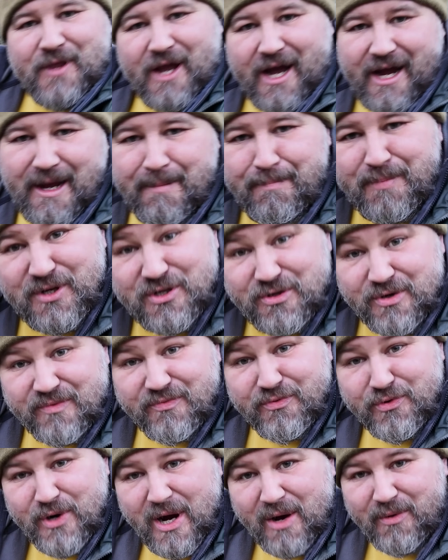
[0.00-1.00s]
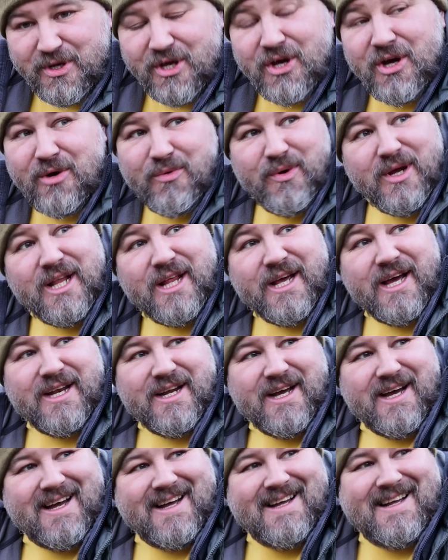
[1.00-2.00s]
I have been doing throughout year really, haven't
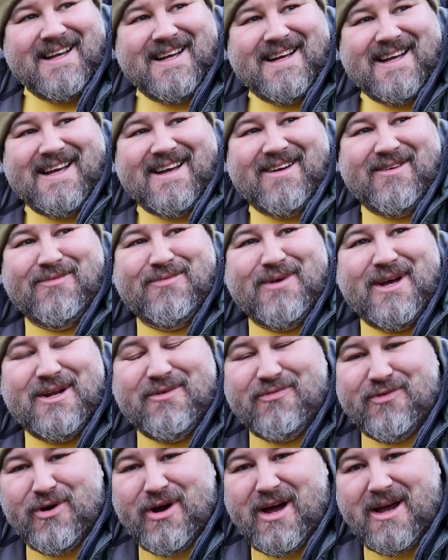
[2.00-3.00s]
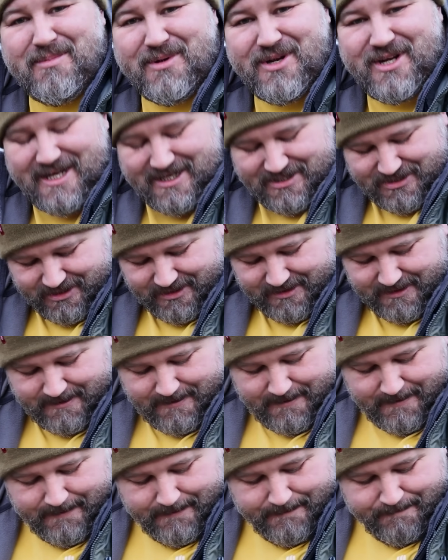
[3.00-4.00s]
I? Ready for hibernation.
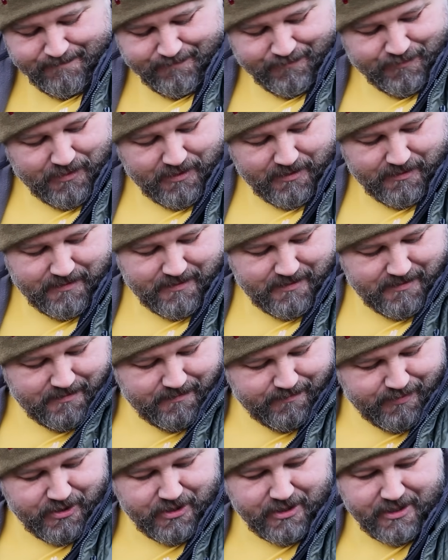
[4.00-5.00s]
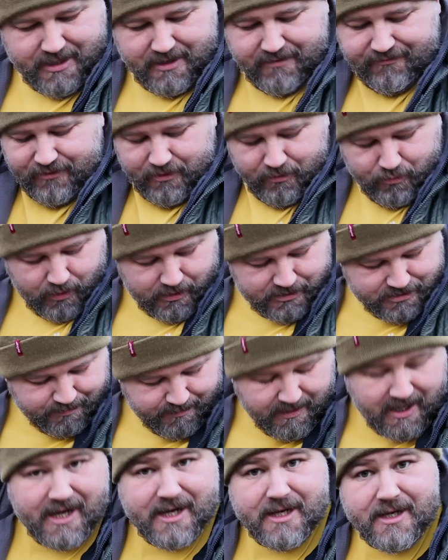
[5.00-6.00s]
But if you watch
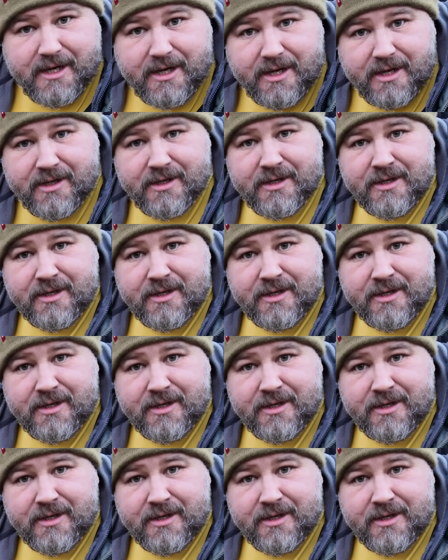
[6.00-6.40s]
my